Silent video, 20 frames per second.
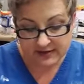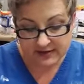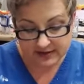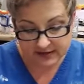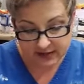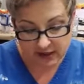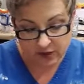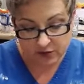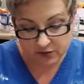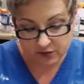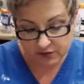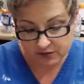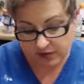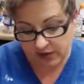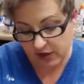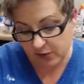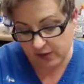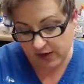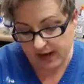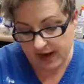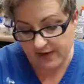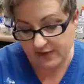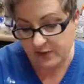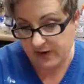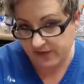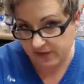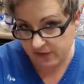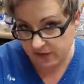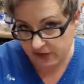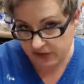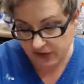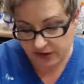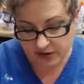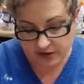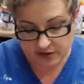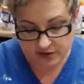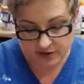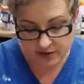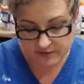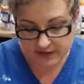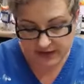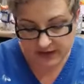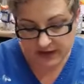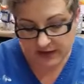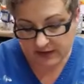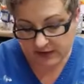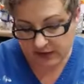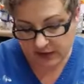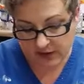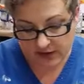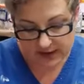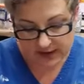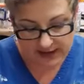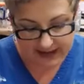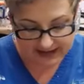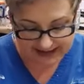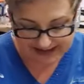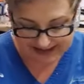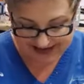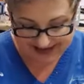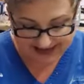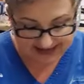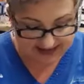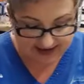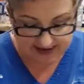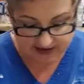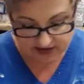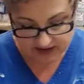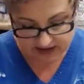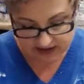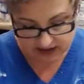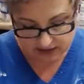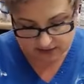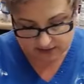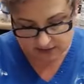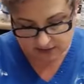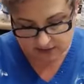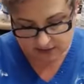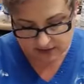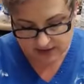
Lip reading: So, you know, we have to wait for it to cure, but, you know, I like to test everything.